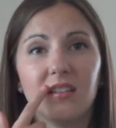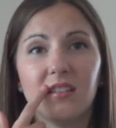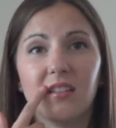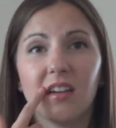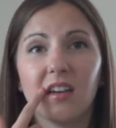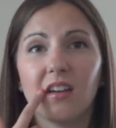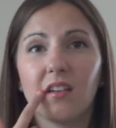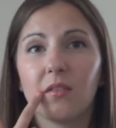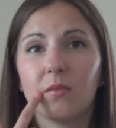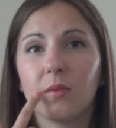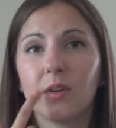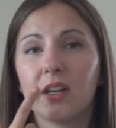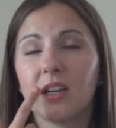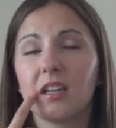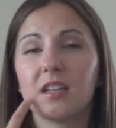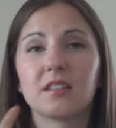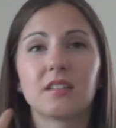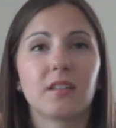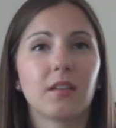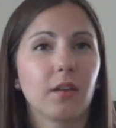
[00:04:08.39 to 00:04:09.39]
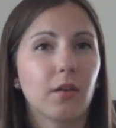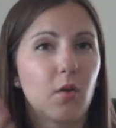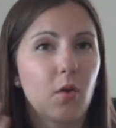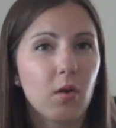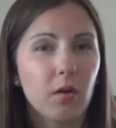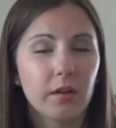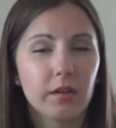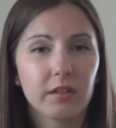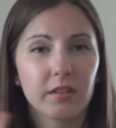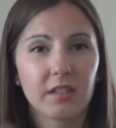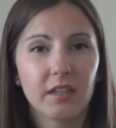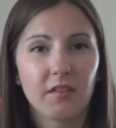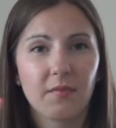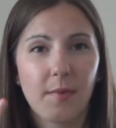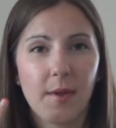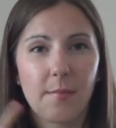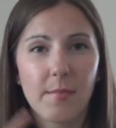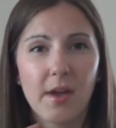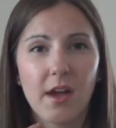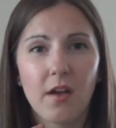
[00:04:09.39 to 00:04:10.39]
Down when it gets to the corners of
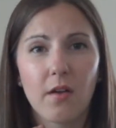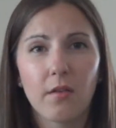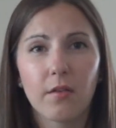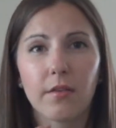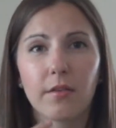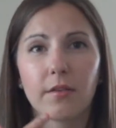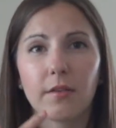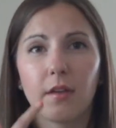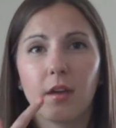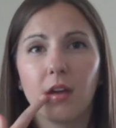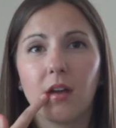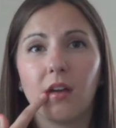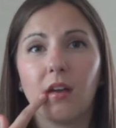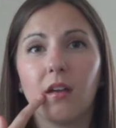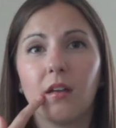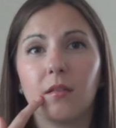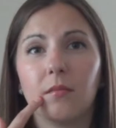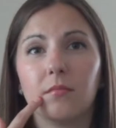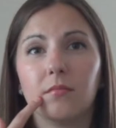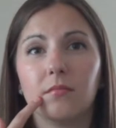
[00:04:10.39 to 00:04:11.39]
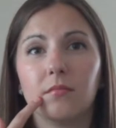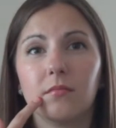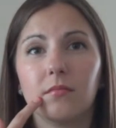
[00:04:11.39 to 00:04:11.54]
my mouth, um,